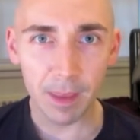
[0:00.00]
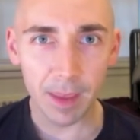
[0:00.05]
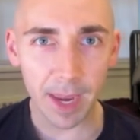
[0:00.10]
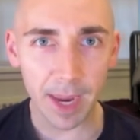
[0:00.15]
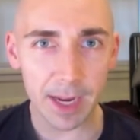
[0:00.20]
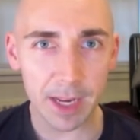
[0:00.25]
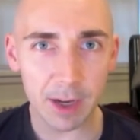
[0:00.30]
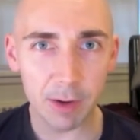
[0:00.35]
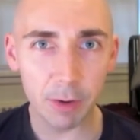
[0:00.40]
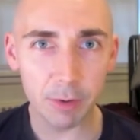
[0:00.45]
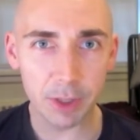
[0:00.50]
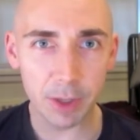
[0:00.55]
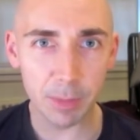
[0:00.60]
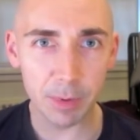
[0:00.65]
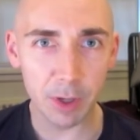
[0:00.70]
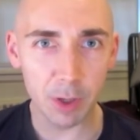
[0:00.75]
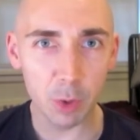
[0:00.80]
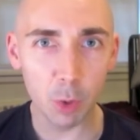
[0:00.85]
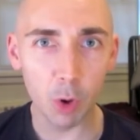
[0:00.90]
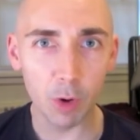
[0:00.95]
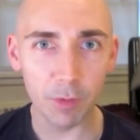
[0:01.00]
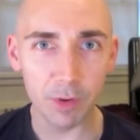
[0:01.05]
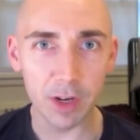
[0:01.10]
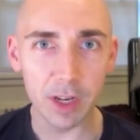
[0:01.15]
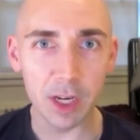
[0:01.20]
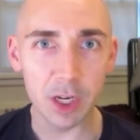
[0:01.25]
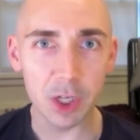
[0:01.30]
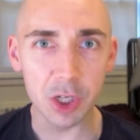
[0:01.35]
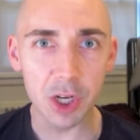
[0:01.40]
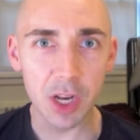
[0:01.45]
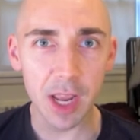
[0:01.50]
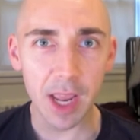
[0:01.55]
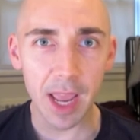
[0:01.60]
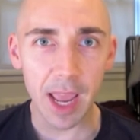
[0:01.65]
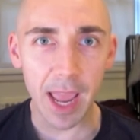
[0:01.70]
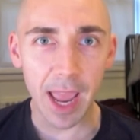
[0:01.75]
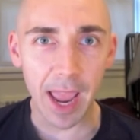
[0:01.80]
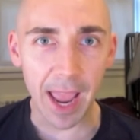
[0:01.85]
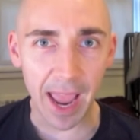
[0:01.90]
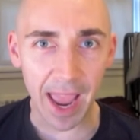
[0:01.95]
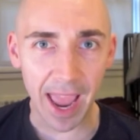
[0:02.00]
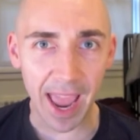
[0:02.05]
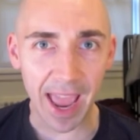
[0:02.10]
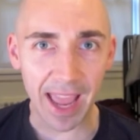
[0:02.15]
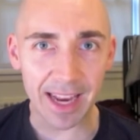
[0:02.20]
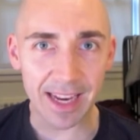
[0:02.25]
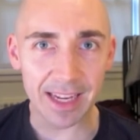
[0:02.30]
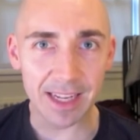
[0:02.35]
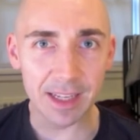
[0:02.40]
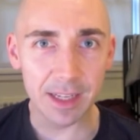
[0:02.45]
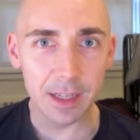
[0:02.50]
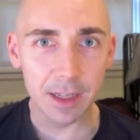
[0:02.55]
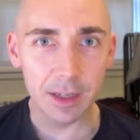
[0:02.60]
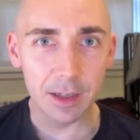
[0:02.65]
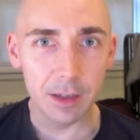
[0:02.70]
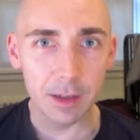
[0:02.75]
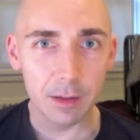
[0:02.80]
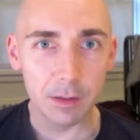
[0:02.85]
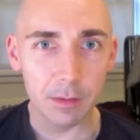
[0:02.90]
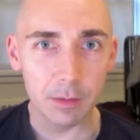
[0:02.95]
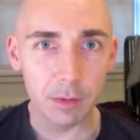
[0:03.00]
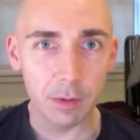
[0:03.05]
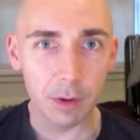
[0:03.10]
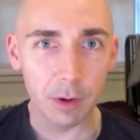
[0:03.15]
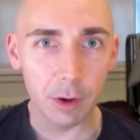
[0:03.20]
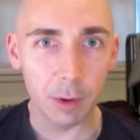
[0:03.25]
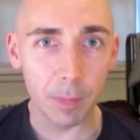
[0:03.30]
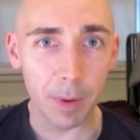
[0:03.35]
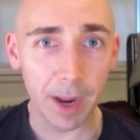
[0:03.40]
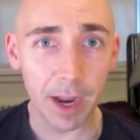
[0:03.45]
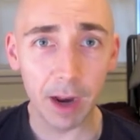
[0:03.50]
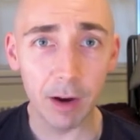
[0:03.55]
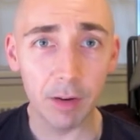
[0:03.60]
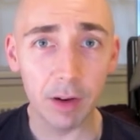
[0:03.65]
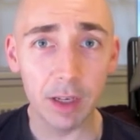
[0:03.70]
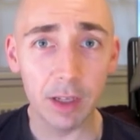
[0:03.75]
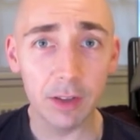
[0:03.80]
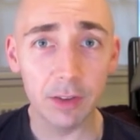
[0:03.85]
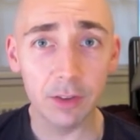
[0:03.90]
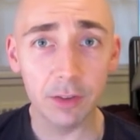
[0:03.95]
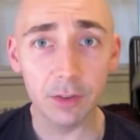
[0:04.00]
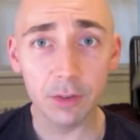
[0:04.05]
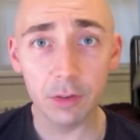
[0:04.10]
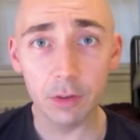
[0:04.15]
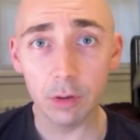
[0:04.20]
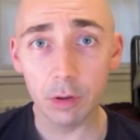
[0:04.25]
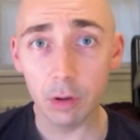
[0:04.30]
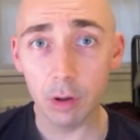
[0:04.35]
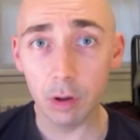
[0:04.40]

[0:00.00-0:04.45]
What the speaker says: Annie grows up in an orphanage, and her parents